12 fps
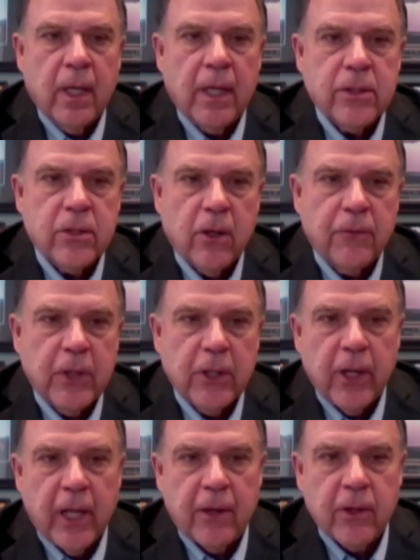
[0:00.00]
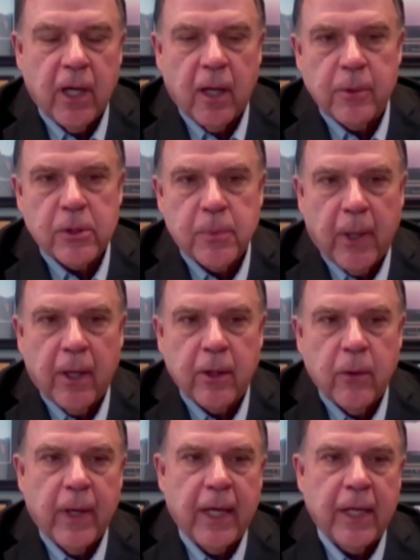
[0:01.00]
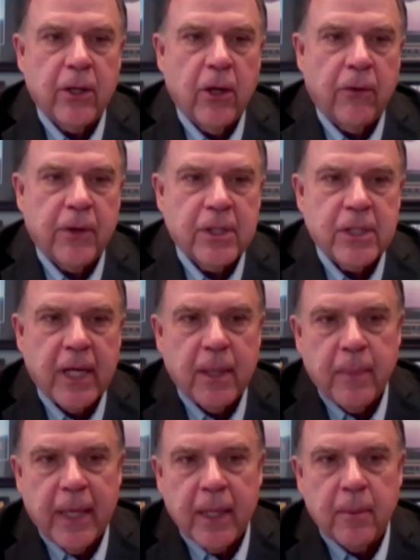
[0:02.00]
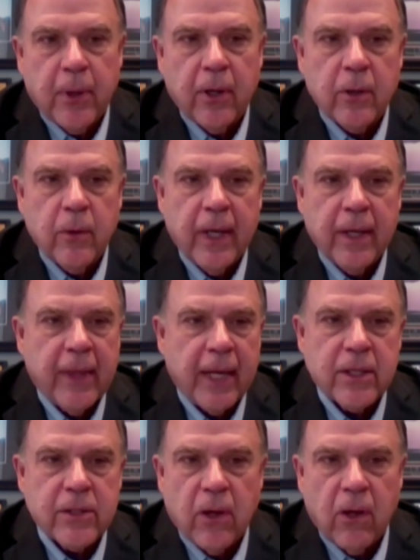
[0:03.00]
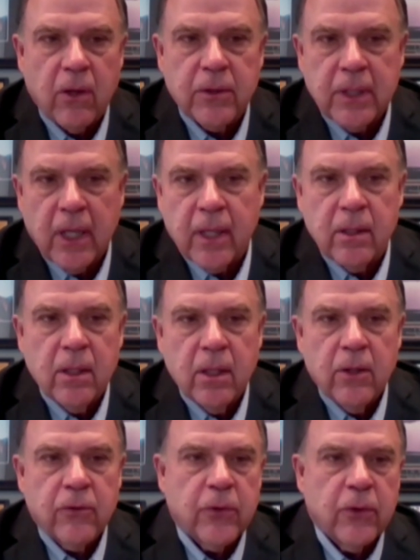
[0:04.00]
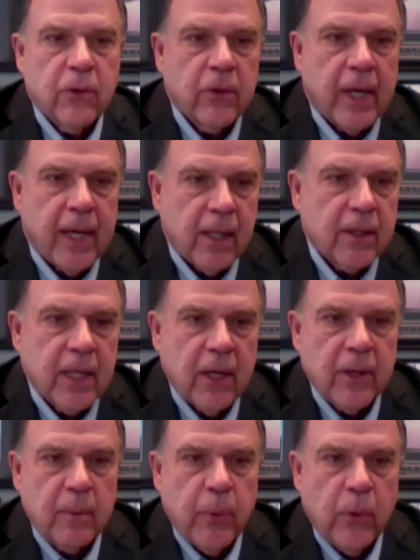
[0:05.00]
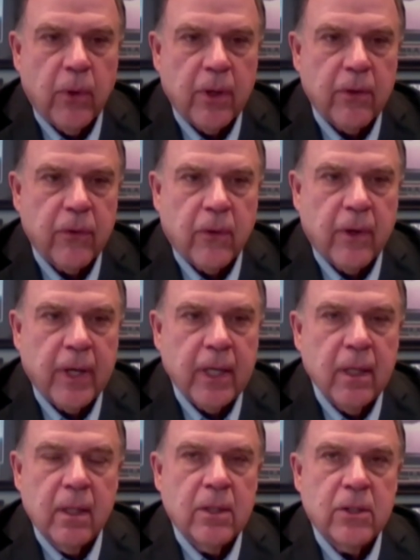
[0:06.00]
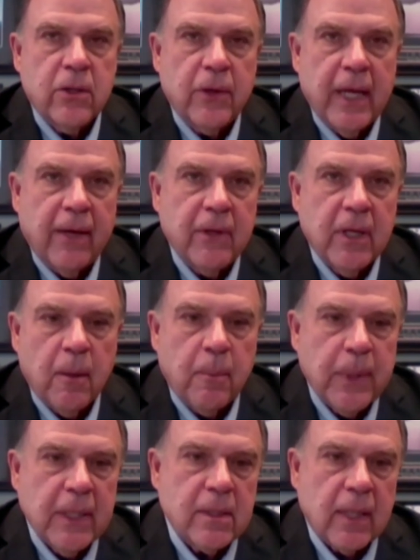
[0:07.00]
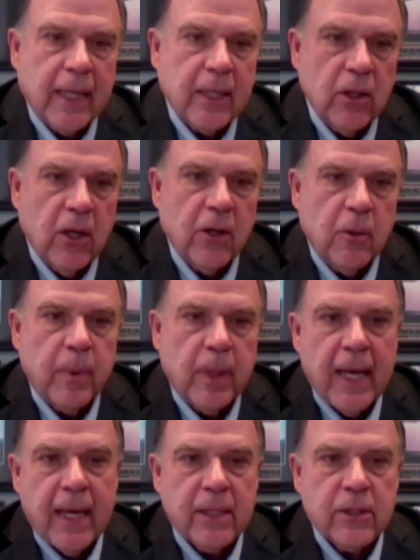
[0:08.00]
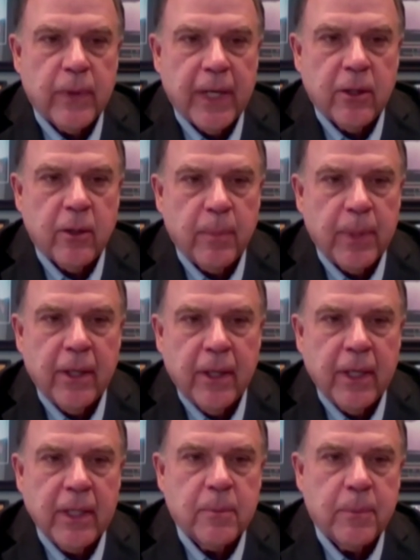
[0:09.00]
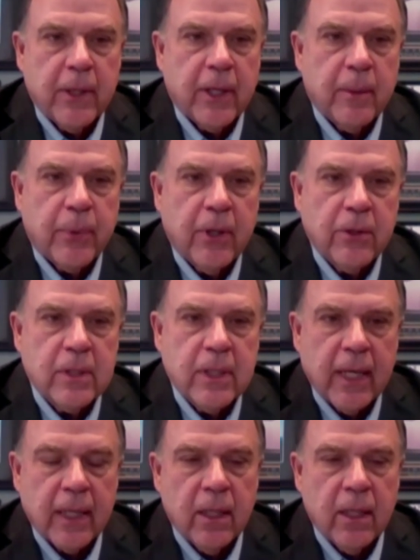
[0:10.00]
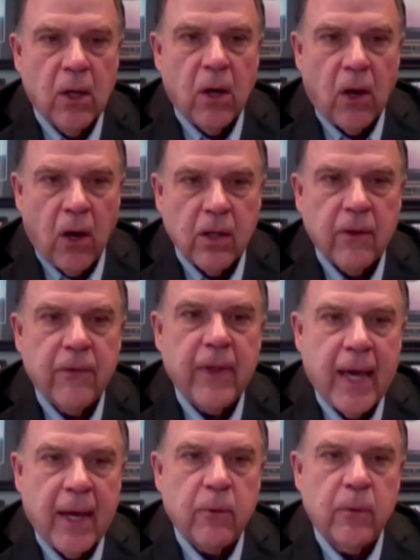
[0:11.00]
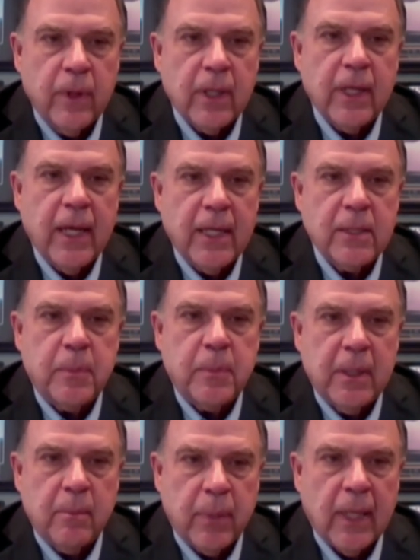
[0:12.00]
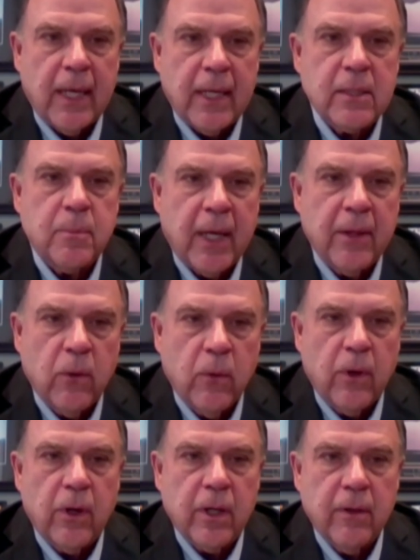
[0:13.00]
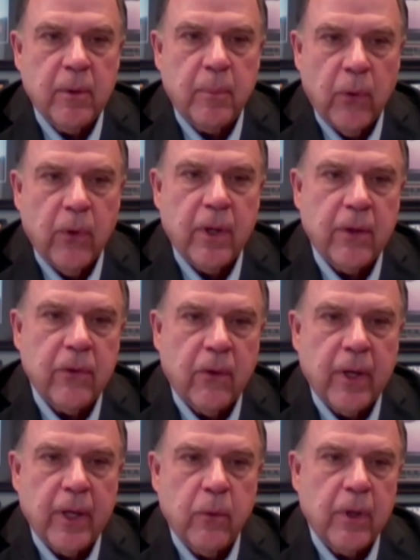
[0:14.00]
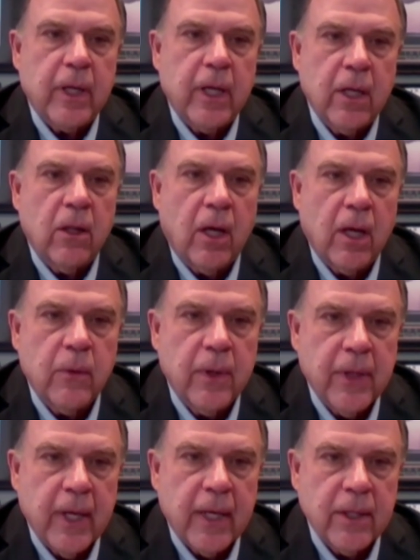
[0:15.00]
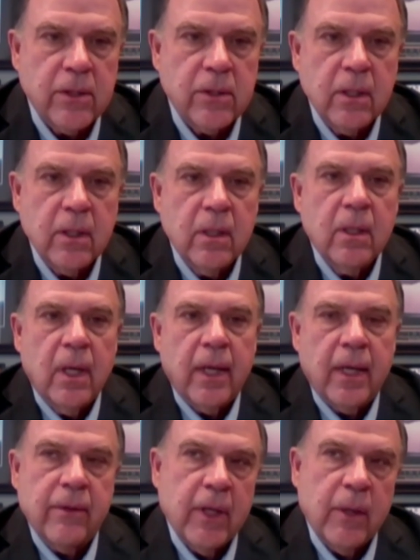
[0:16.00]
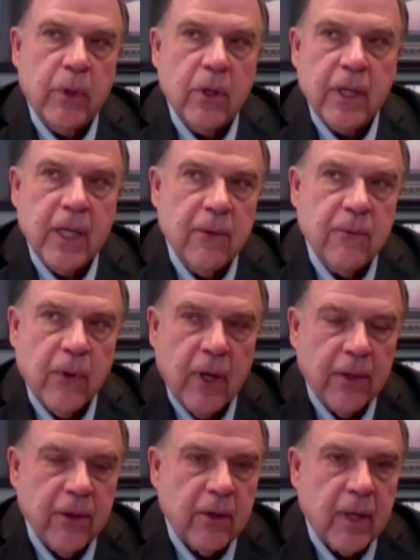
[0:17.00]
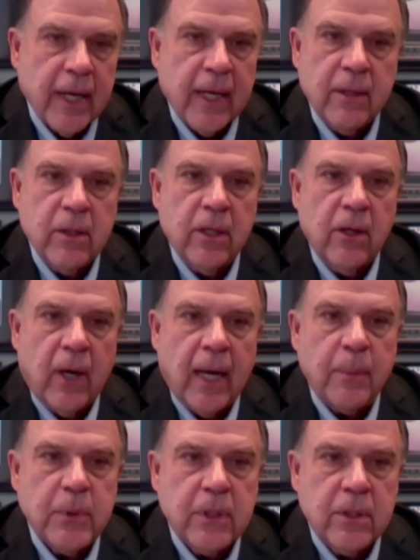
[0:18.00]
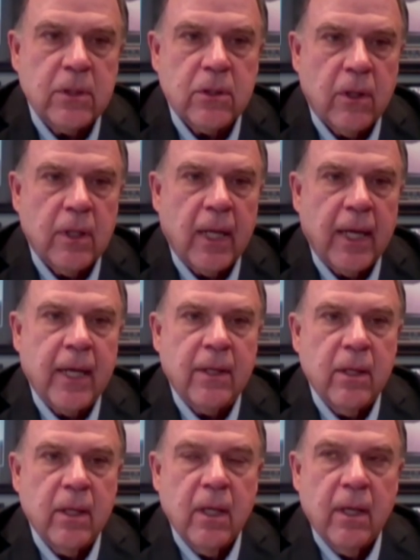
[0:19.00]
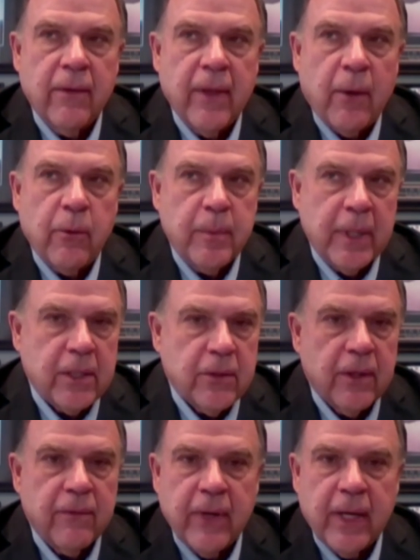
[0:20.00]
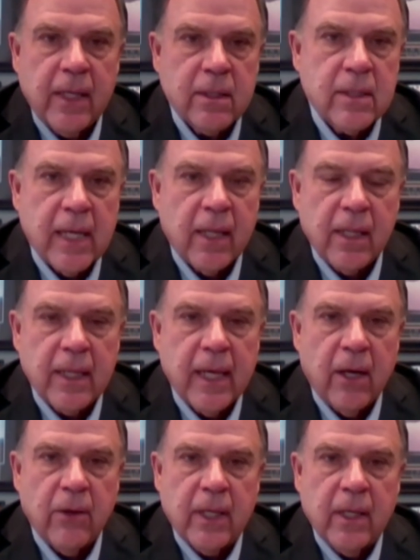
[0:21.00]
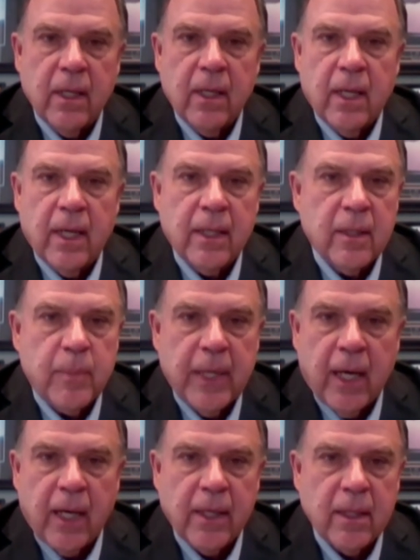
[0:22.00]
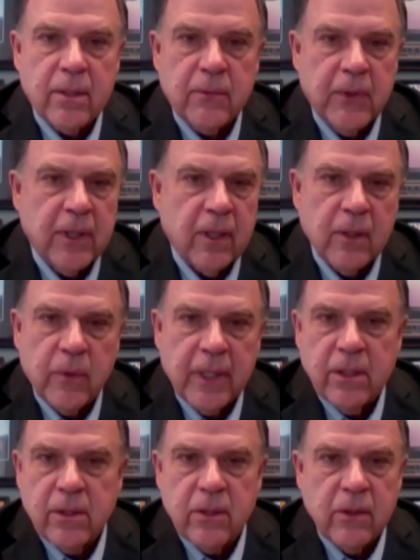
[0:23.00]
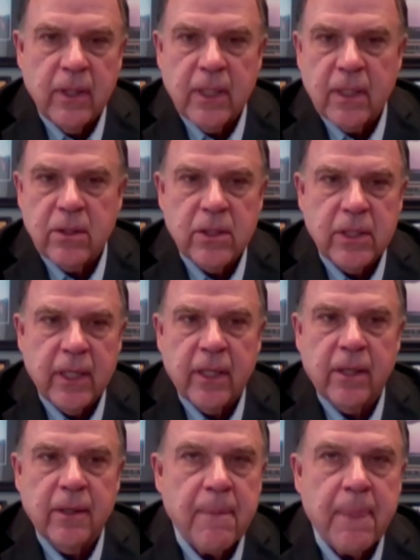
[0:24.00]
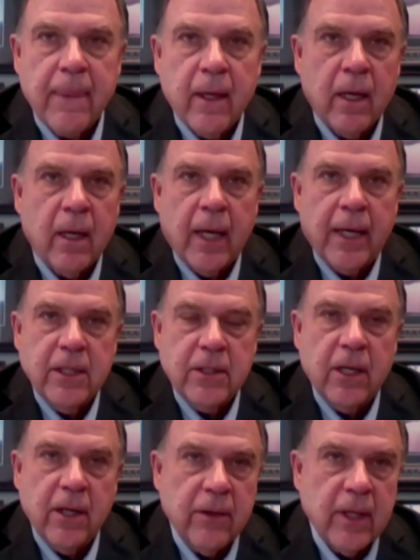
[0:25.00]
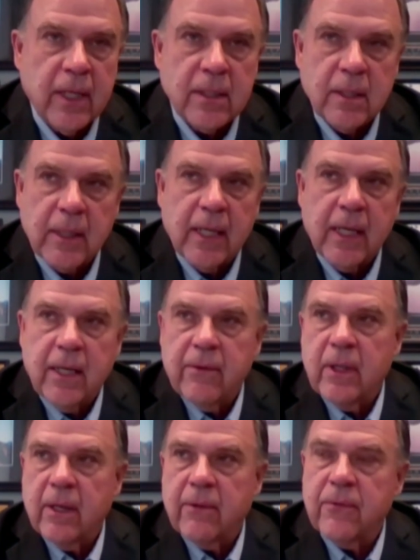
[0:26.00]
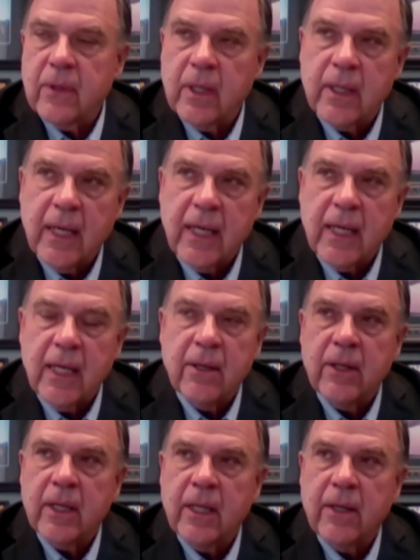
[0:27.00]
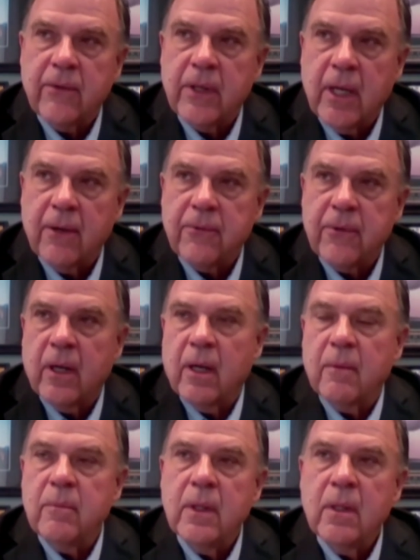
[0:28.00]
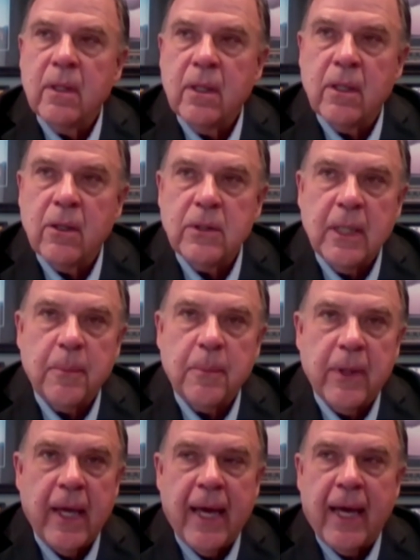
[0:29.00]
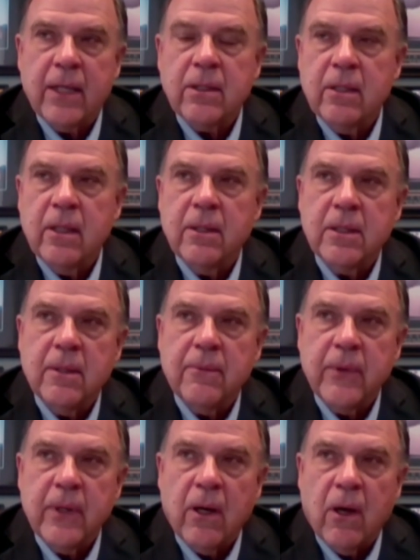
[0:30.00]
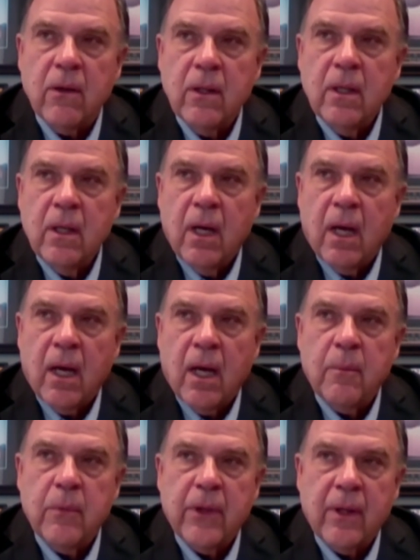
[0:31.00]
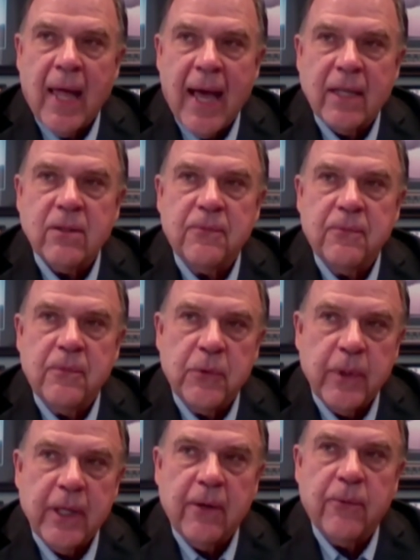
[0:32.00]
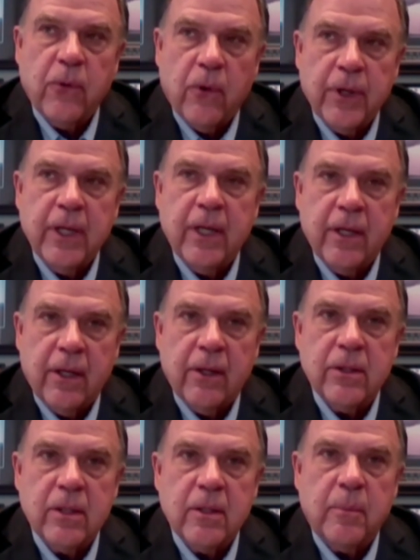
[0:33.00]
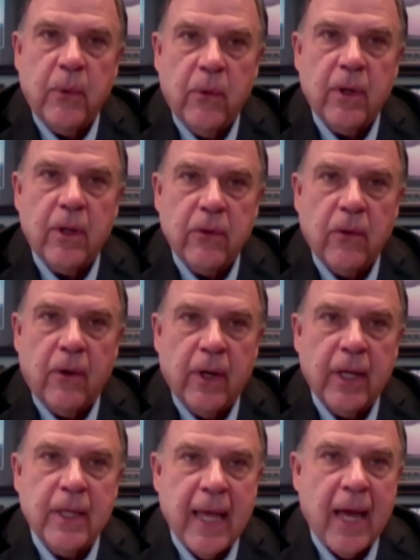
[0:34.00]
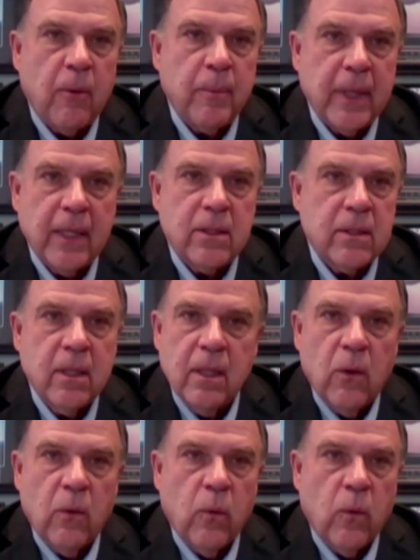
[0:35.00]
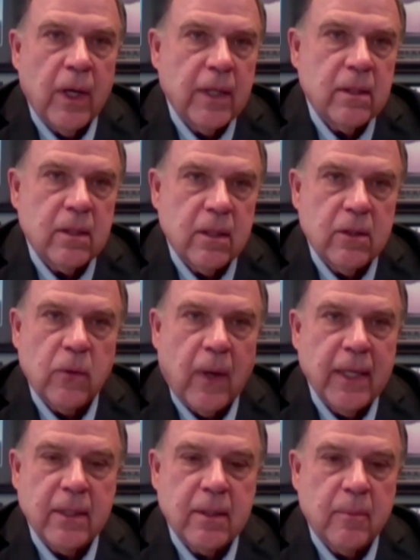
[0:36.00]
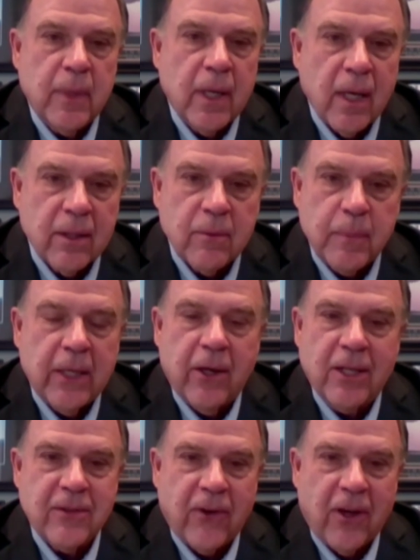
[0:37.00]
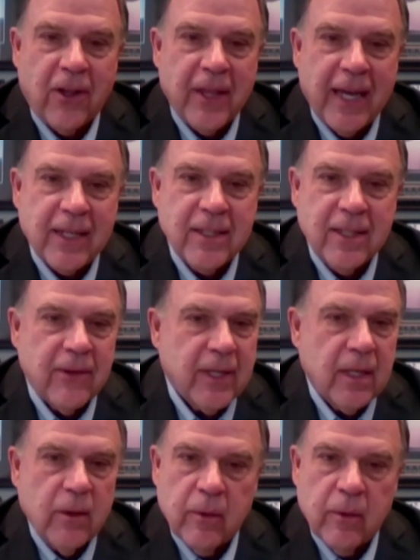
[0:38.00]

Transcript: And so if you go down Commerce Parkway, you go over to J. Begg Parkway, that is all done through the Allen County Port Authority. So you have companies like Logoplast, Randall Bearings, Perry Protech, all of that really has been blessed by the work of the Port Authority working along with Edge and then we're looking for other land, you know, options on land that would be to advance Allen County. And to be honest, Phil and what he's doing as chair, uh, I can tell you this: I got to give enough. I can't get give enough, um, you know, tip of the hat to to Phil. Um, the last three or four years, the Port Authority now meets once to twice a month because of all the activity.